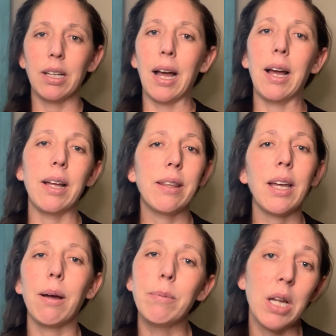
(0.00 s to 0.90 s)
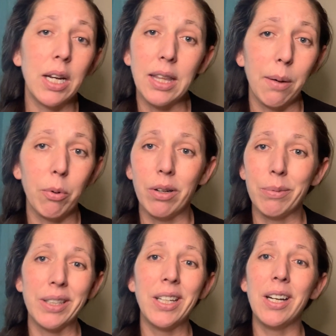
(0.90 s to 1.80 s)
I'm done at that point. I'm
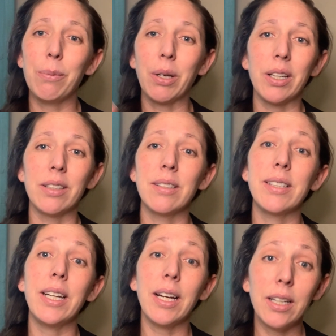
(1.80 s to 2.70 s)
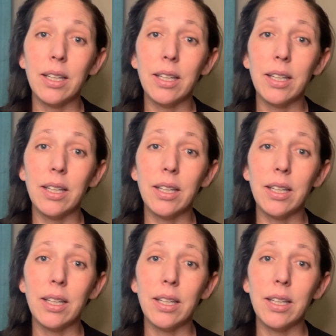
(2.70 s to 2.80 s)
like, no, I'm good. See ya.